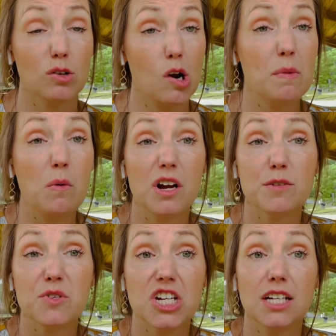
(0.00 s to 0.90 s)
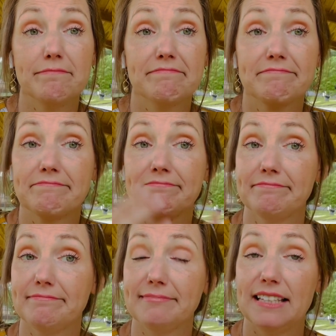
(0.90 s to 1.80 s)
Throw them in the washing machine
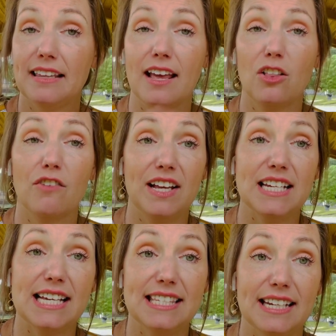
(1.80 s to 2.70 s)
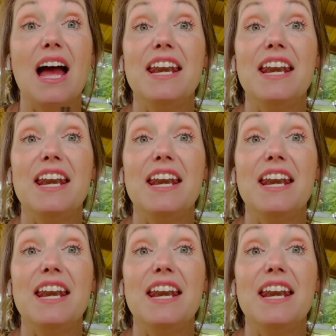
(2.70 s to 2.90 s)
and they look fantastic.